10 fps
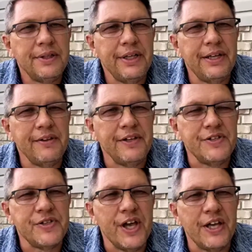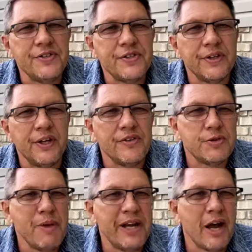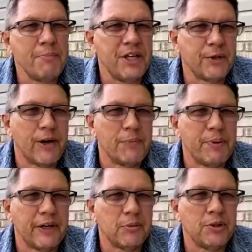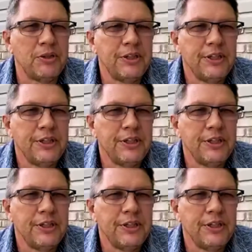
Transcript: in these days. This may not be a great parable